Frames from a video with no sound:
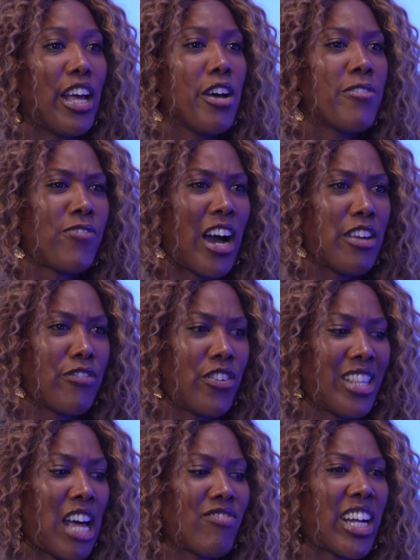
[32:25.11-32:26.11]
fight for
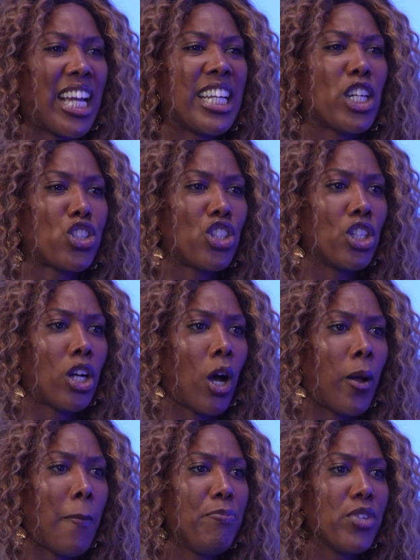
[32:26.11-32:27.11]
that recognition and go,